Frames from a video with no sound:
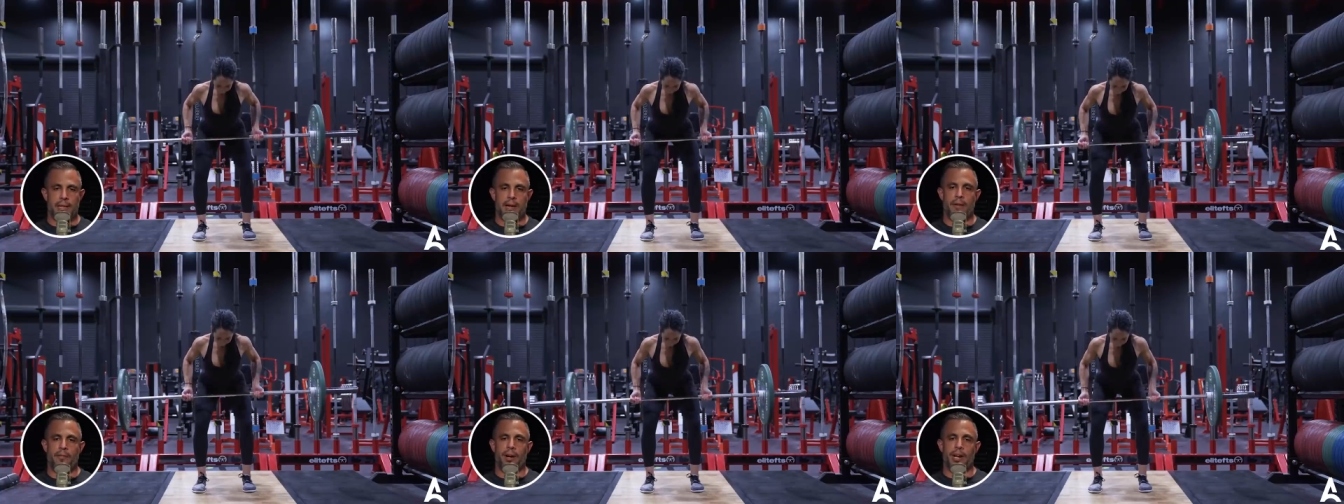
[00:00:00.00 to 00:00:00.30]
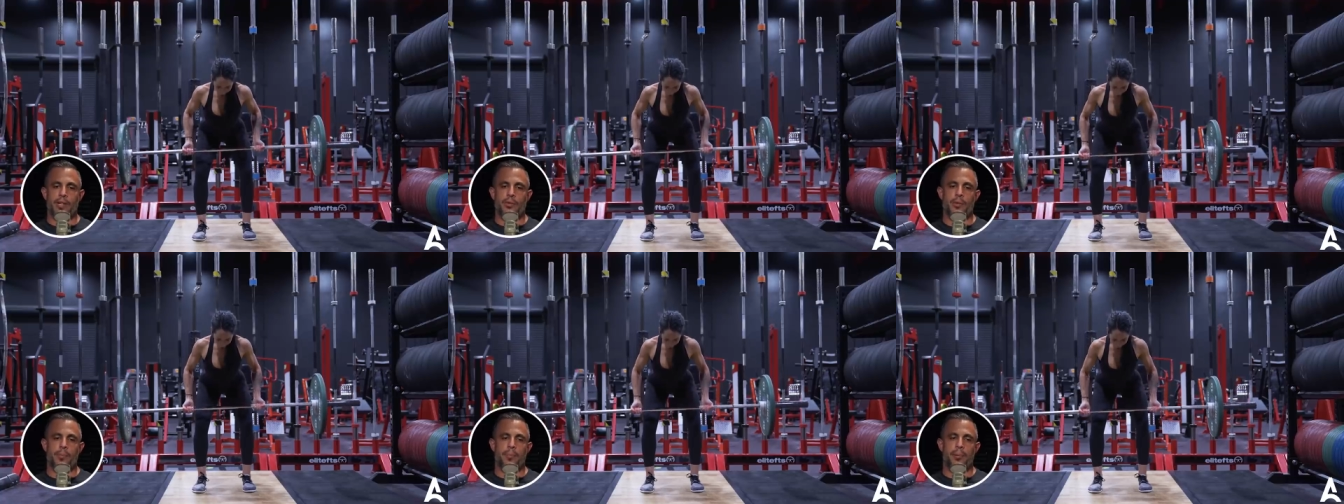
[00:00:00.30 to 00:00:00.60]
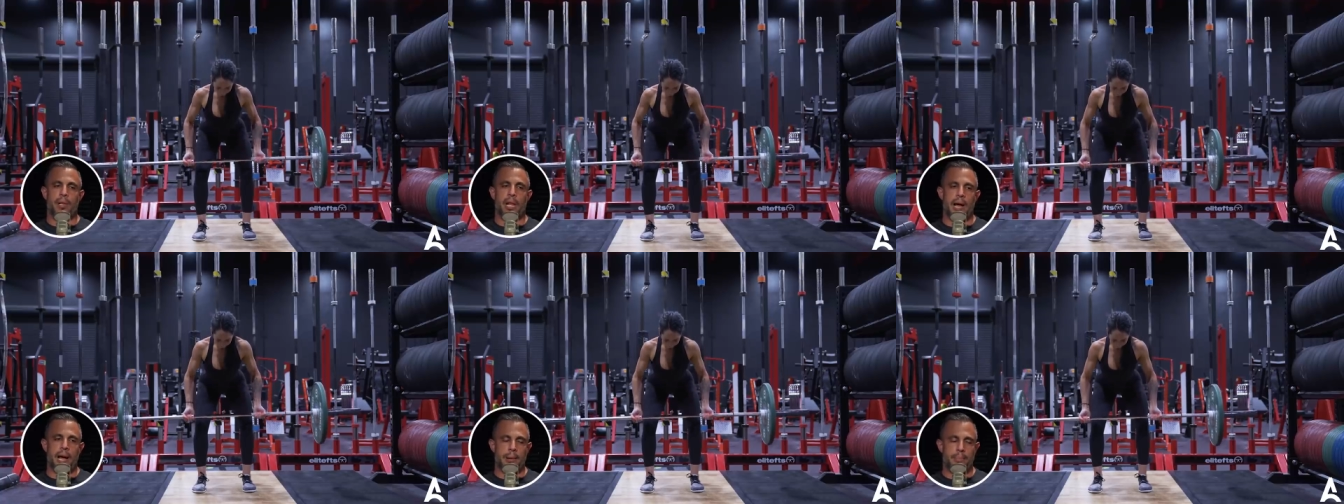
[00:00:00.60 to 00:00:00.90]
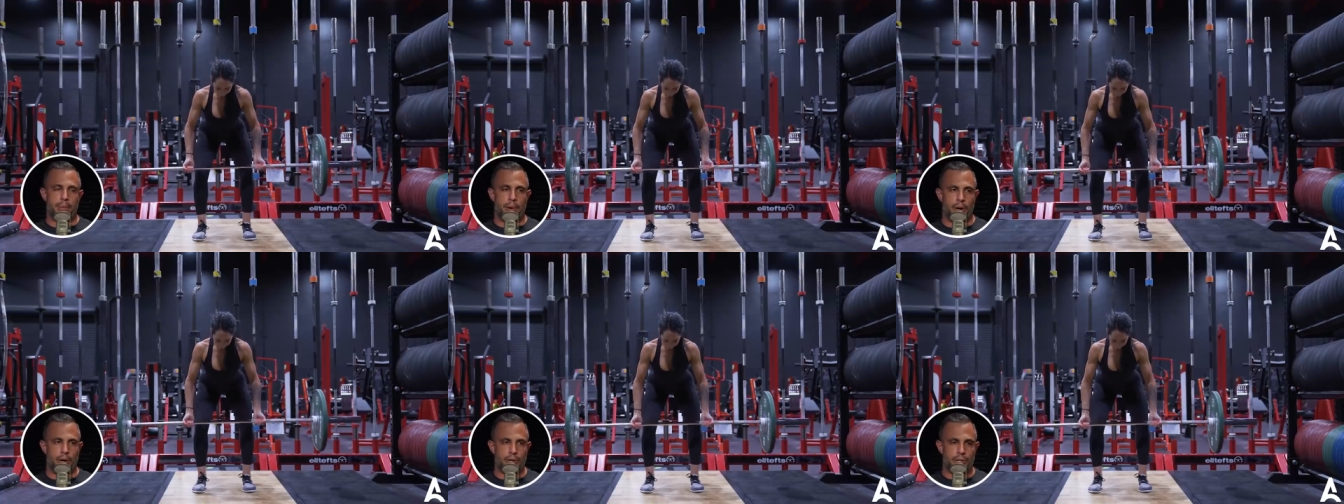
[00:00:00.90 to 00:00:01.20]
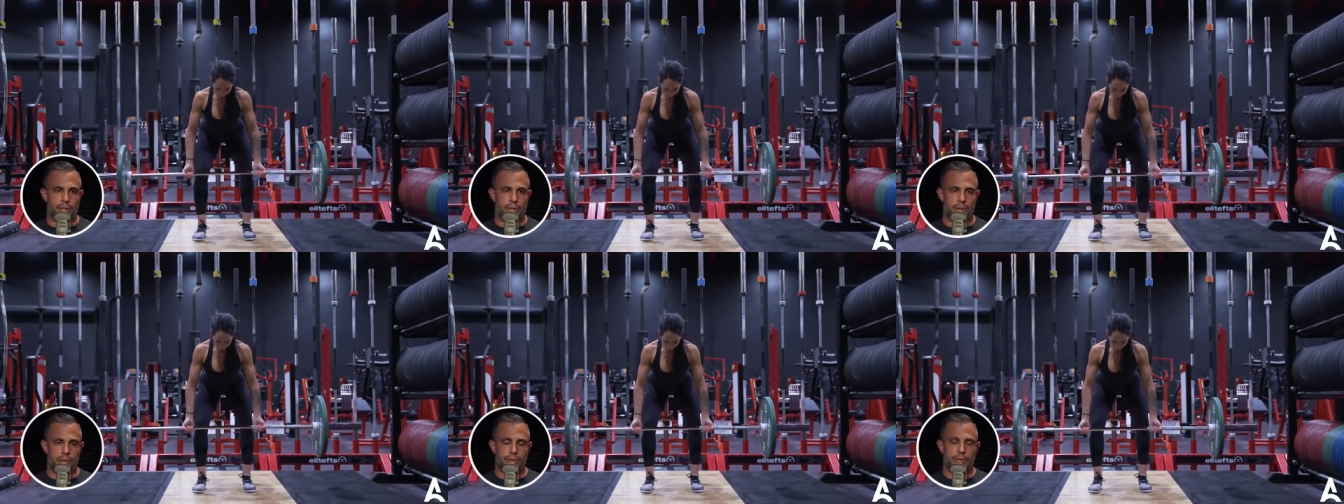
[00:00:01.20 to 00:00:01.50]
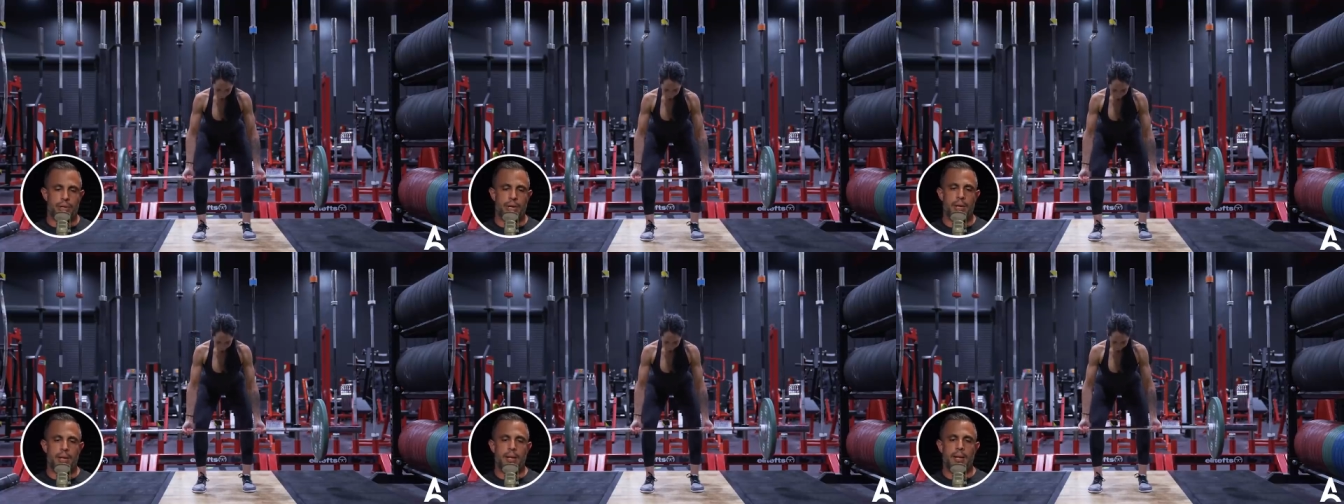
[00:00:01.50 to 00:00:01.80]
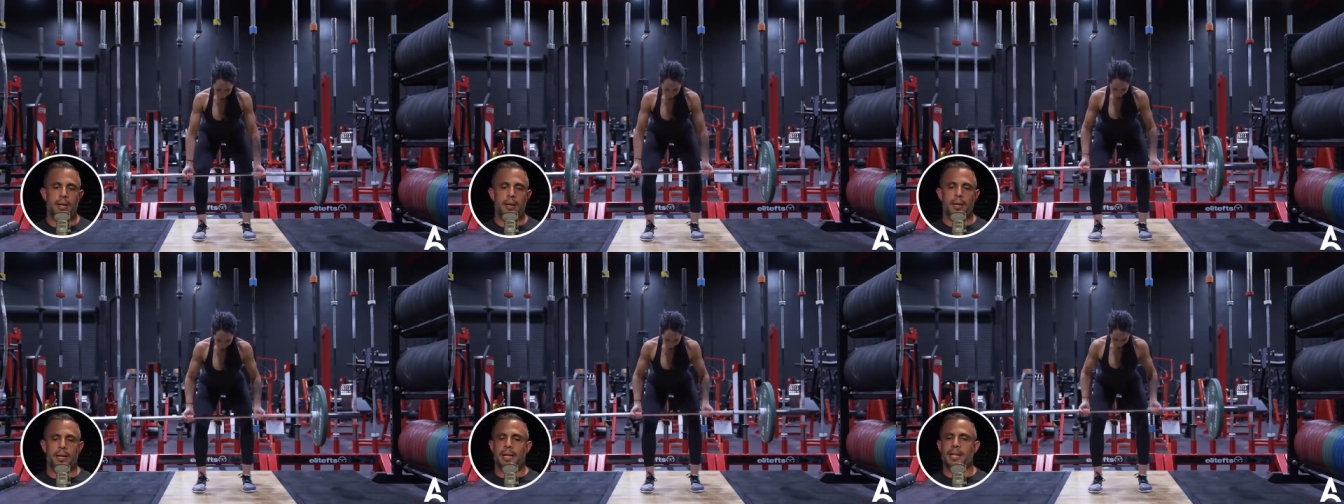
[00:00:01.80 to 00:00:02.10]
I never get to apply partials
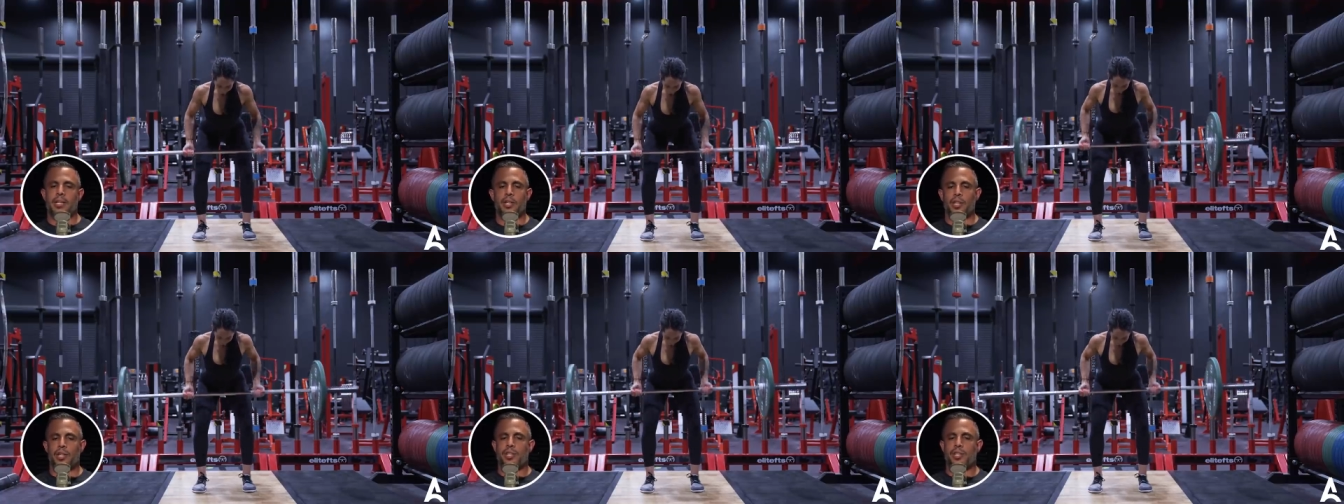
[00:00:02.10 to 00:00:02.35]
because it